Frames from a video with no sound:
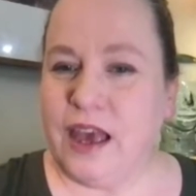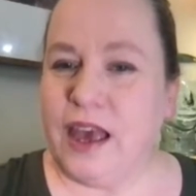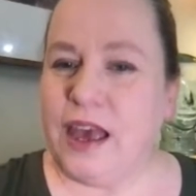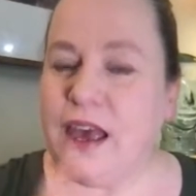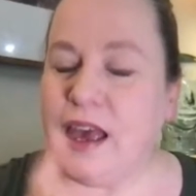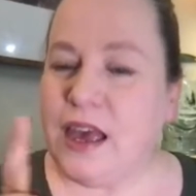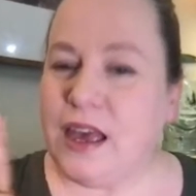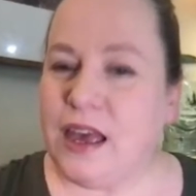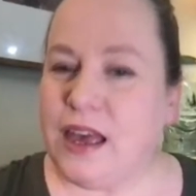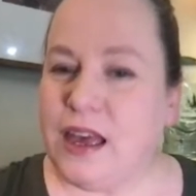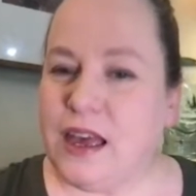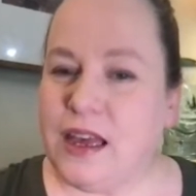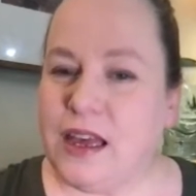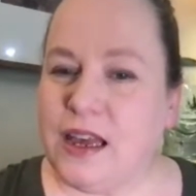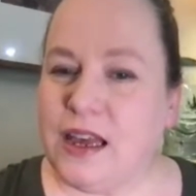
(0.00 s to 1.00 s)

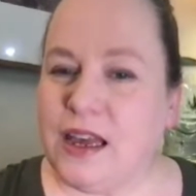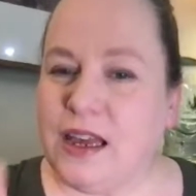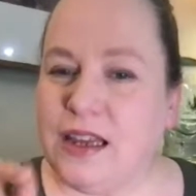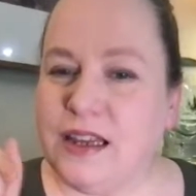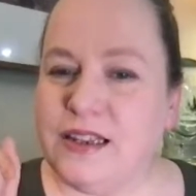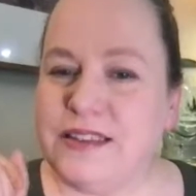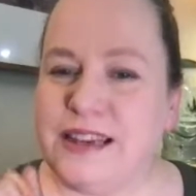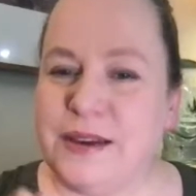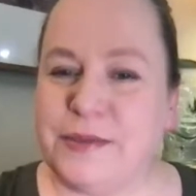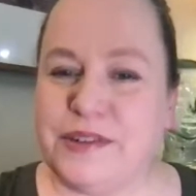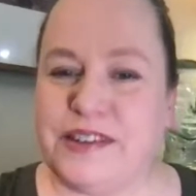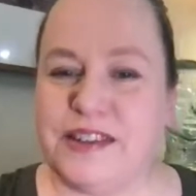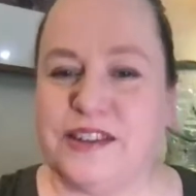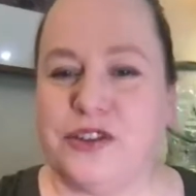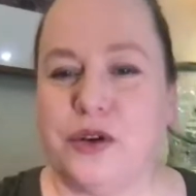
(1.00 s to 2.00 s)
And
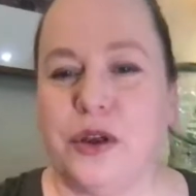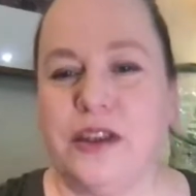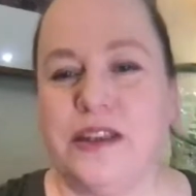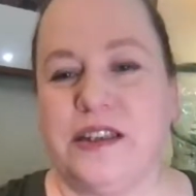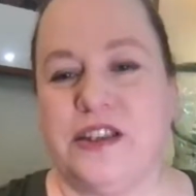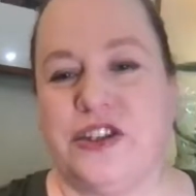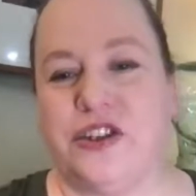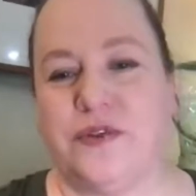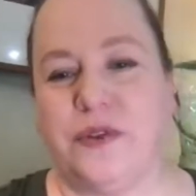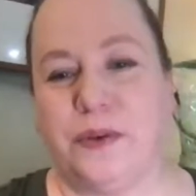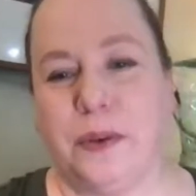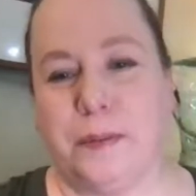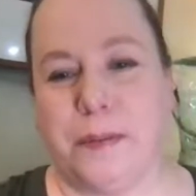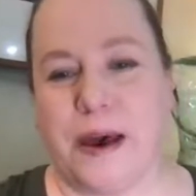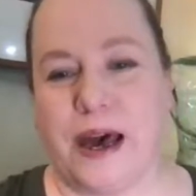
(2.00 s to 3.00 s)
Tamara says toilet tissue
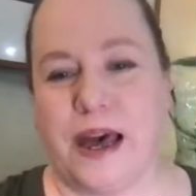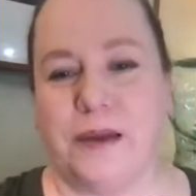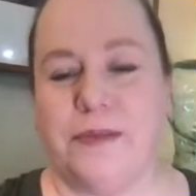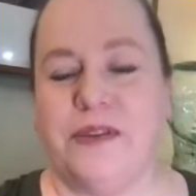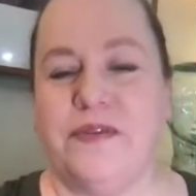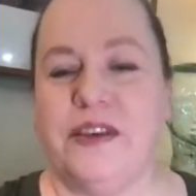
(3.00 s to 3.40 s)
from the bottom,